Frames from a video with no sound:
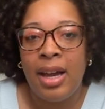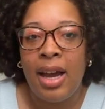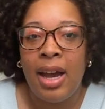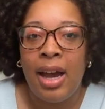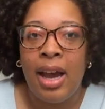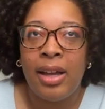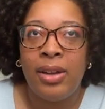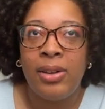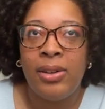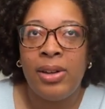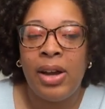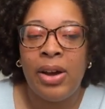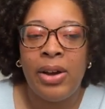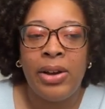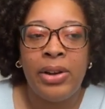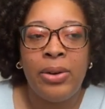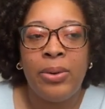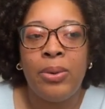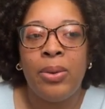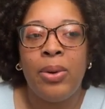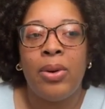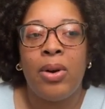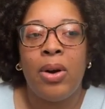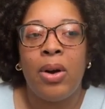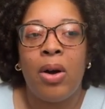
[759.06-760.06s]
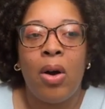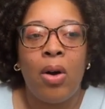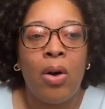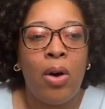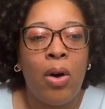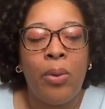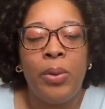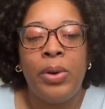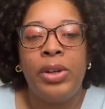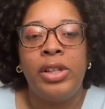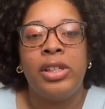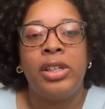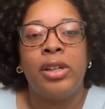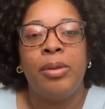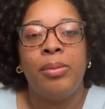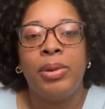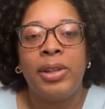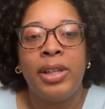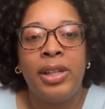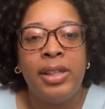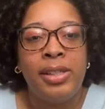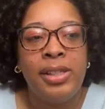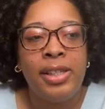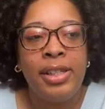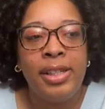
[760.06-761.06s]
Now, I don't go into
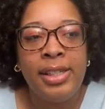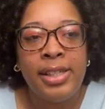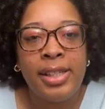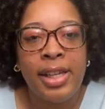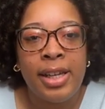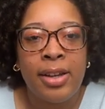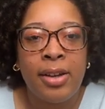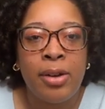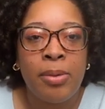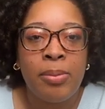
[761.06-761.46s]
complete detail,